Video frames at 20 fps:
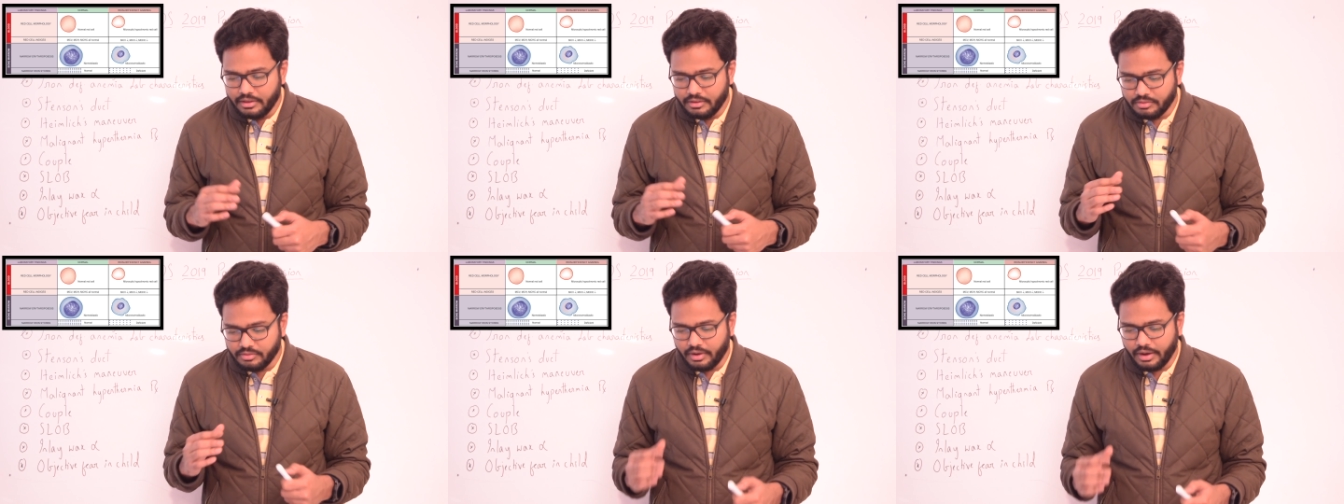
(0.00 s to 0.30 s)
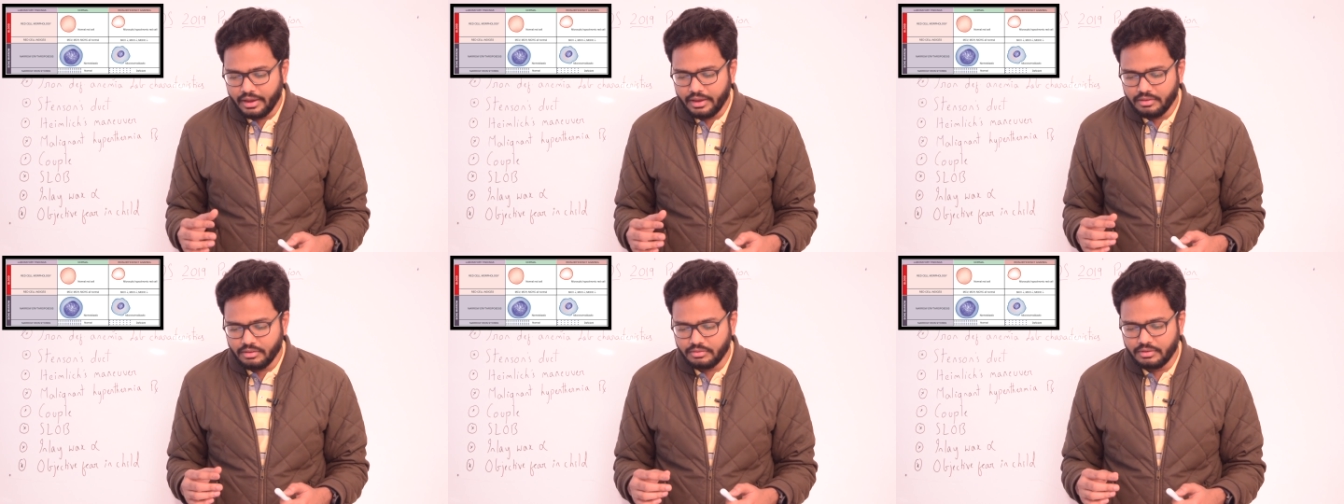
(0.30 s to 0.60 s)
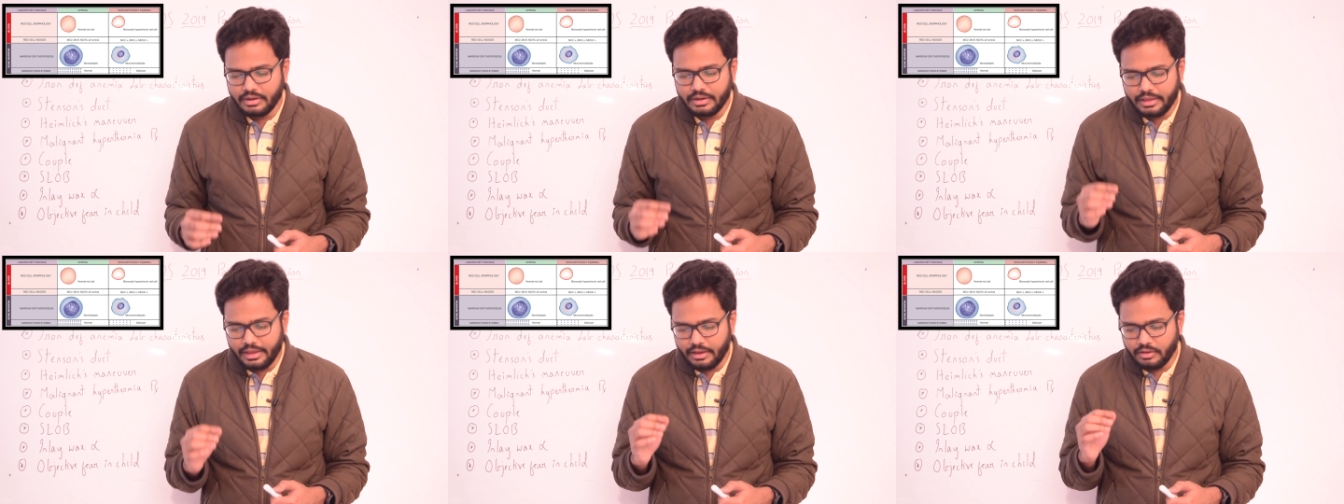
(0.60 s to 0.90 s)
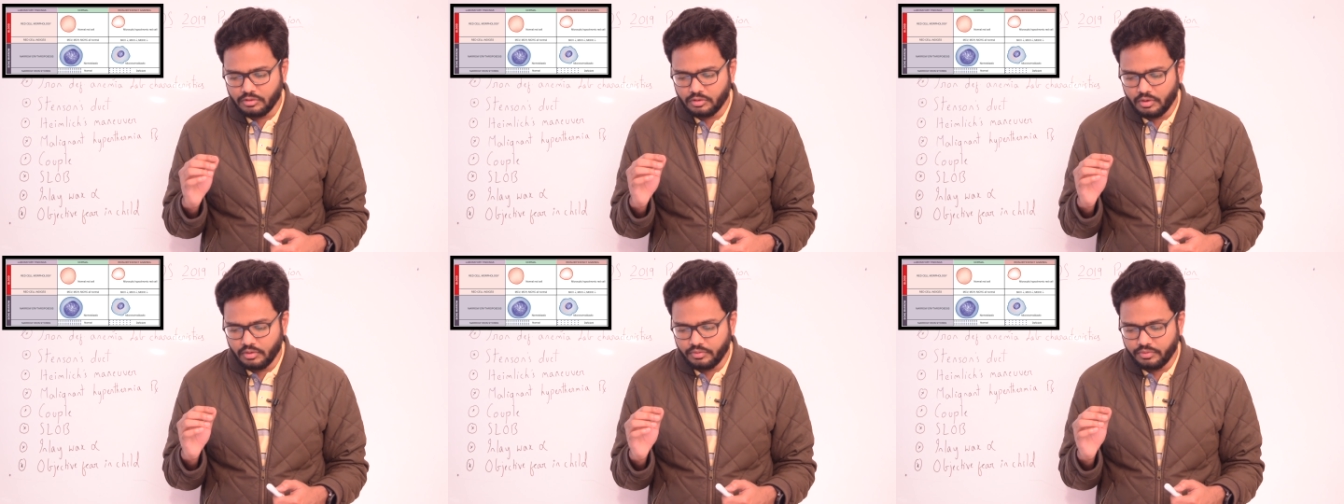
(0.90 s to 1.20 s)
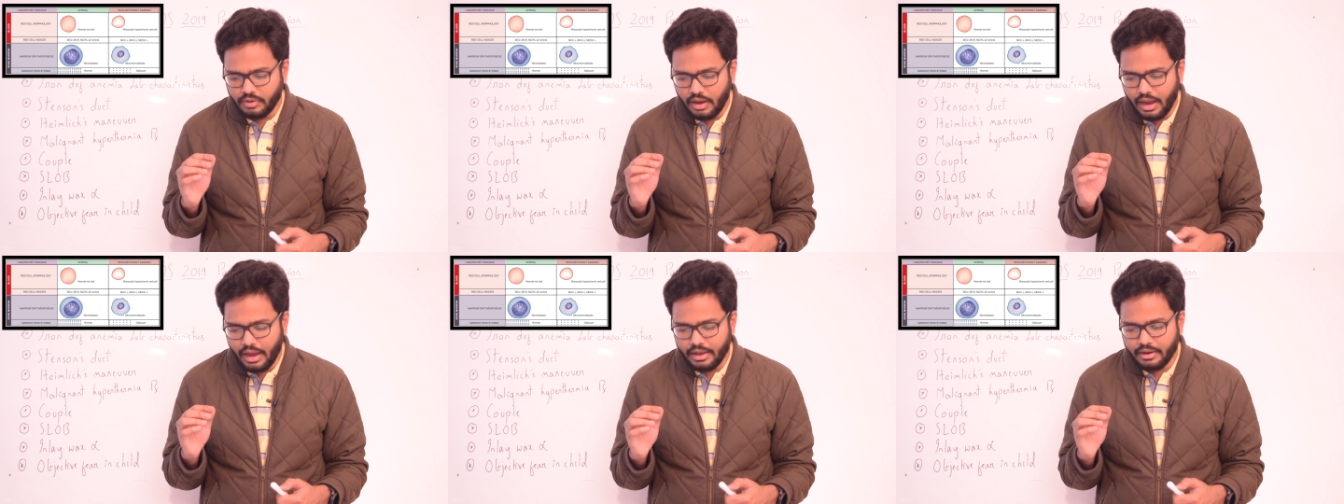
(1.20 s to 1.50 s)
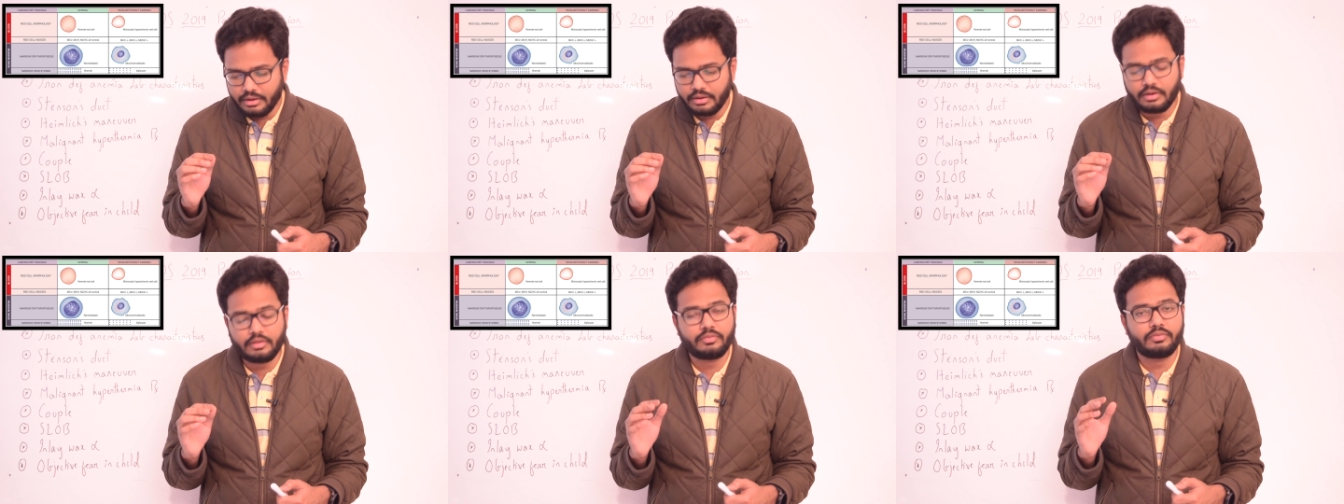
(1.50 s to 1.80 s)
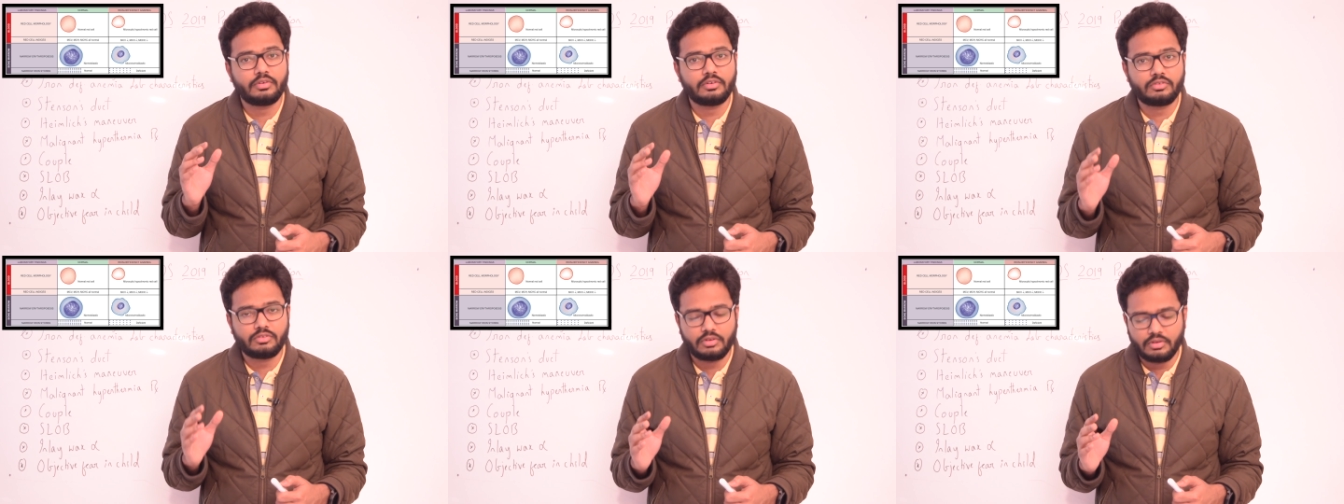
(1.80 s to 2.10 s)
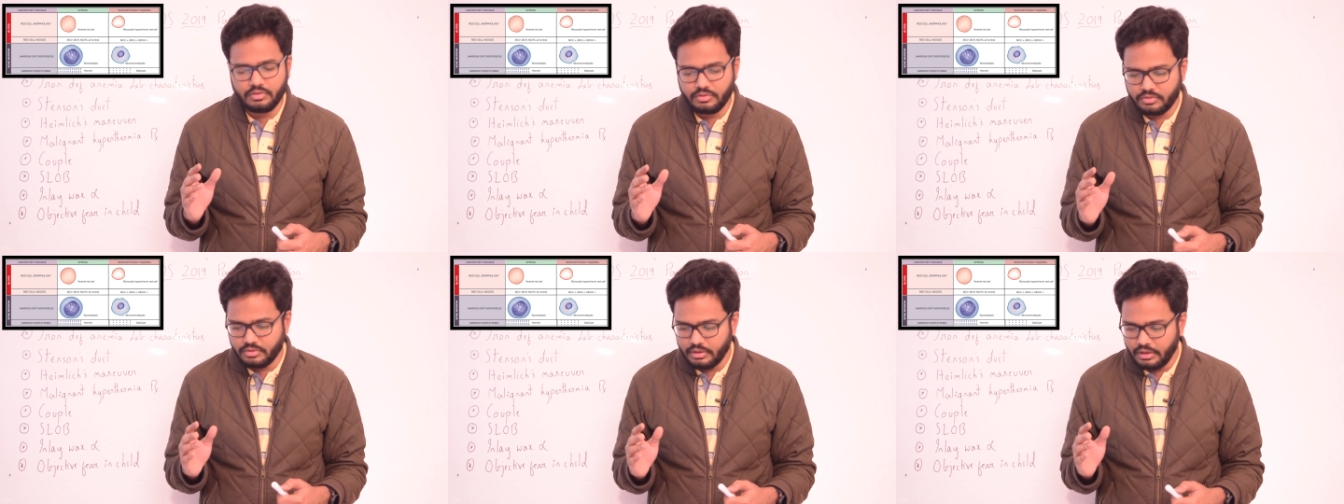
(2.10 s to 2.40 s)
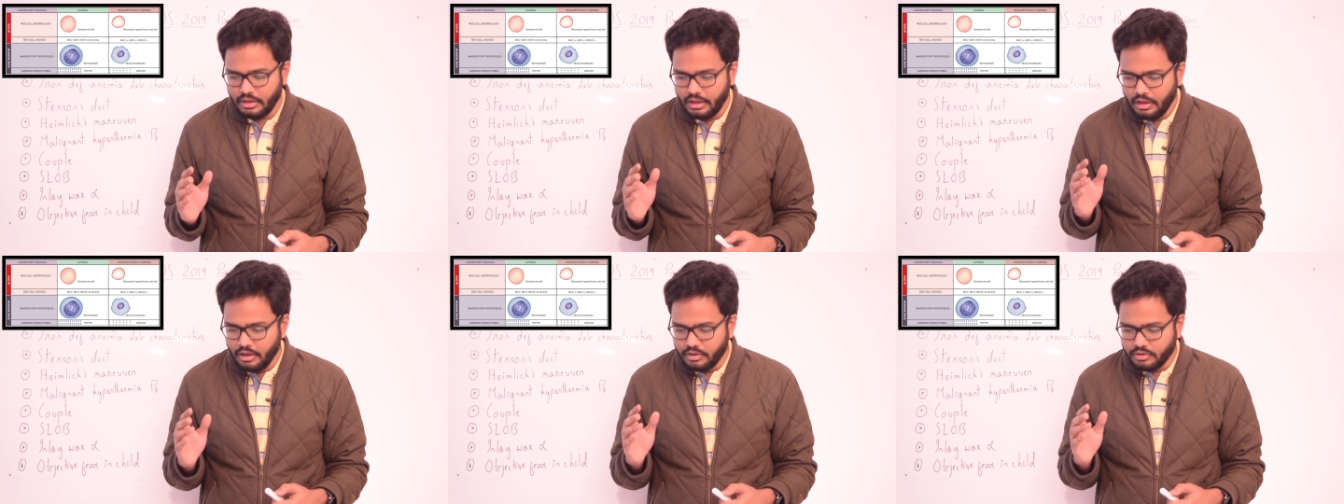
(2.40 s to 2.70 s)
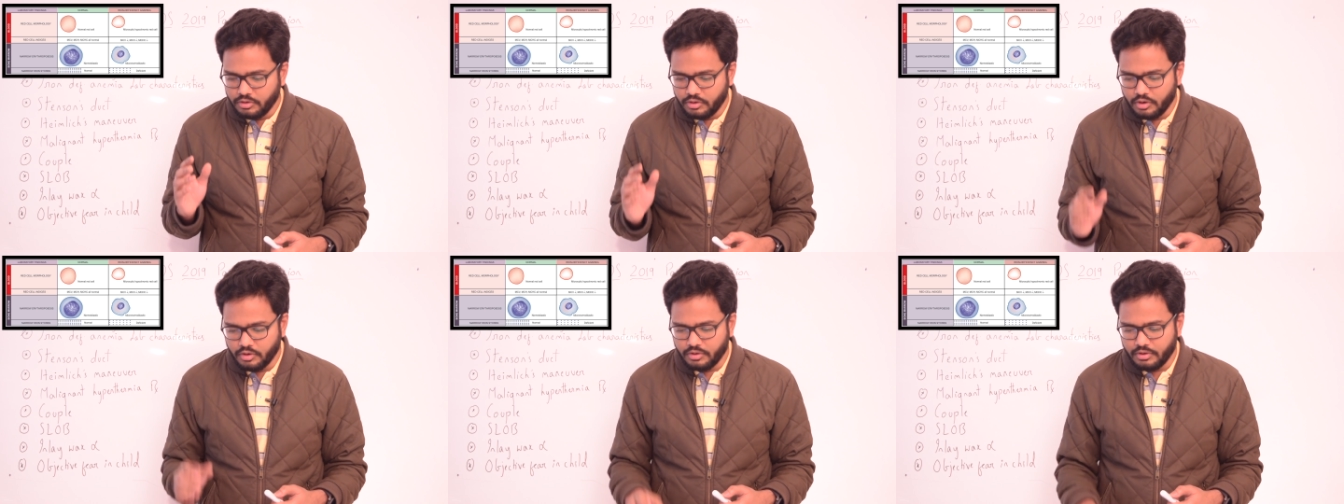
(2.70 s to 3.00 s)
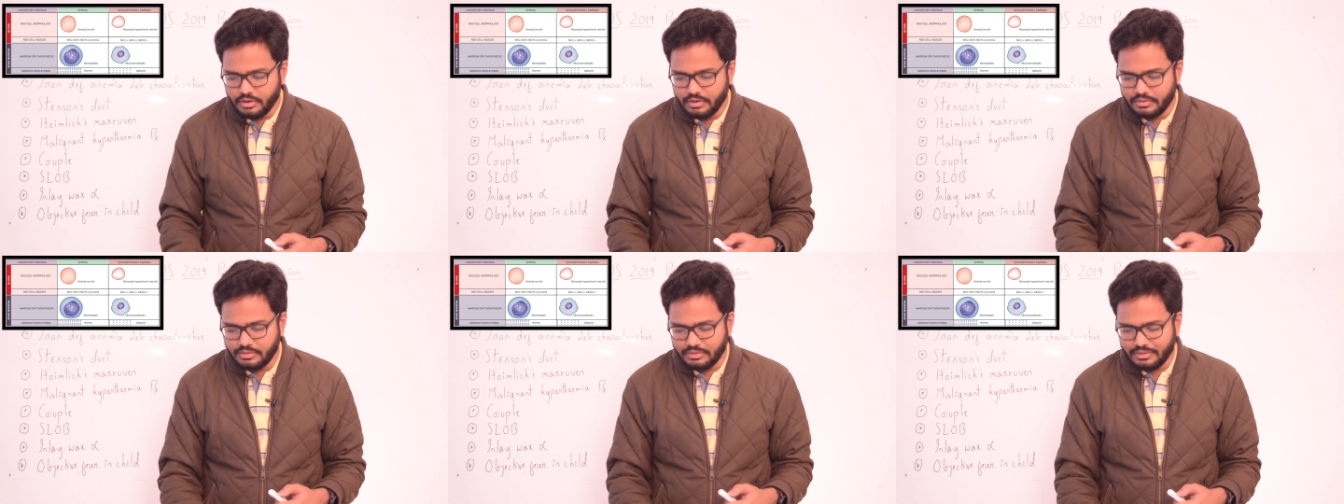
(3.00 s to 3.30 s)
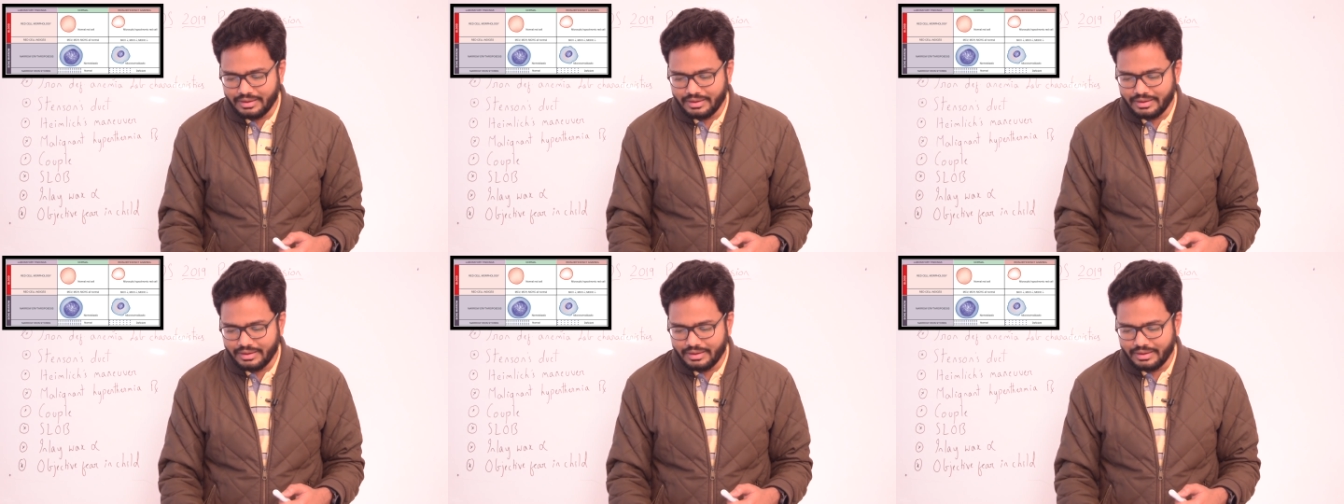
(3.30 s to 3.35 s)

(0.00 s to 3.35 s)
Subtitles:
is raised in case of iron deficiency due to its